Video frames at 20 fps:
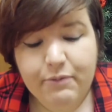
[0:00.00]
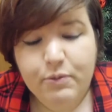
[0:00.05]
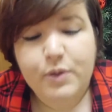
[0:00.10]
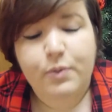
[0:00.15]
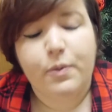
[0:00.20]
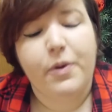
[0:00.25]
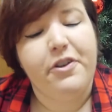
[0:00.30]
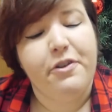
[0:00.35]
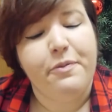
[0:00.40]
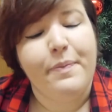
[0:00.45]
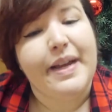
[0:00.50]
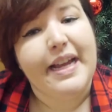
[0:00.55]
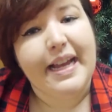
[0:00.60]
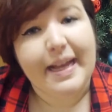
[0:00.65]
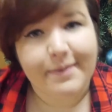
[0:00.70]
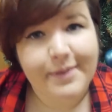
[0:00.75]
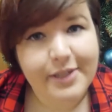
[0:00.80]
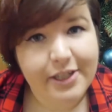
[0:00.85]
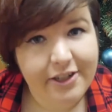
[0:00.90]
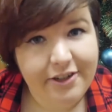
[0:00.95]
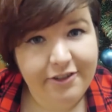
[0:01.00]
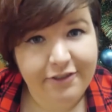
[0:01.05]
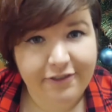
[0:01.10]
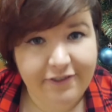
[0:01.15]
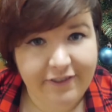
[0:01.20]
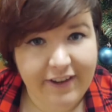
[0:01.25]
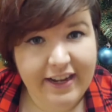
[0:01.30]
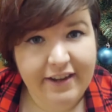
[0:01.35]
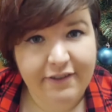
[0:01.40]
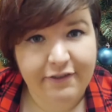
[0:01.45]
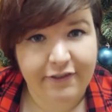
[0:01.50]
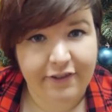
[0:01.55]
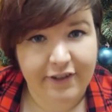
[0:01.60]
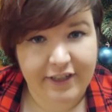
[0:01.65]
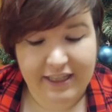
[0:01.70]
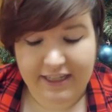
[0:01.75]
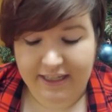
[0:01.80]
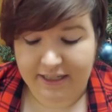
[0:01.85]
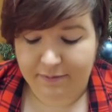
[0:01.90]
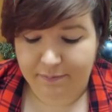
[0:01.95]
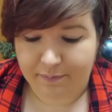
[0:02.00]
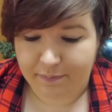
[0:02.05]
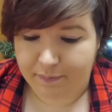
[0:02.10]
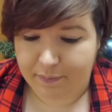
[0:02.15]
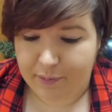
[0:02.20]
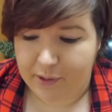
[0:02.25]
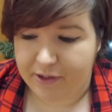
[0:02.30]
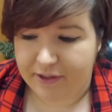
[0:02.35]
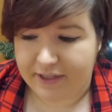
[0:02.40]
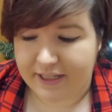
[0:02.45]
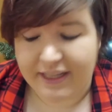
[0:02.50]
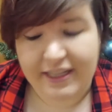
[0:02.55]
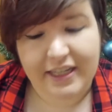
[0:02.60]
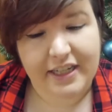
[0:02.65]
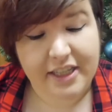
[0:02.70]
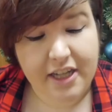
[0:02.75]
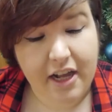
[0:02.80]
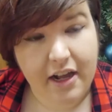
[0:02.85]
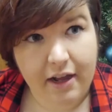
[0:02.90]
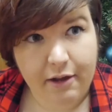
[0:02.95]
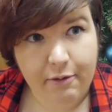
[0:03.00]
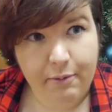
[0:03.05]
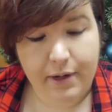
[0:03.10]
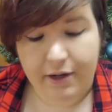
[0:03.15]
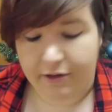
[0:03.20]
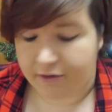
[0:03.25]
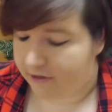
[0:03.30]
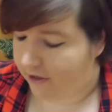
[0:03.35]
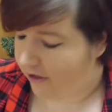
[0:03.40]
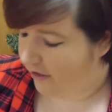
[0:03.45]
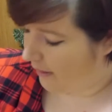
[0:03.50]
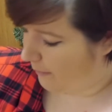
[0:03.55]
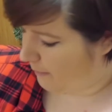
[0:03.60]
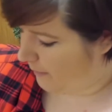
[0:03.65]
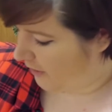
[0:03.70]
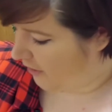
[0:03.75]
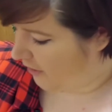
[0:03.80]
it was one of my absolute favouriteest books in the entire world growing up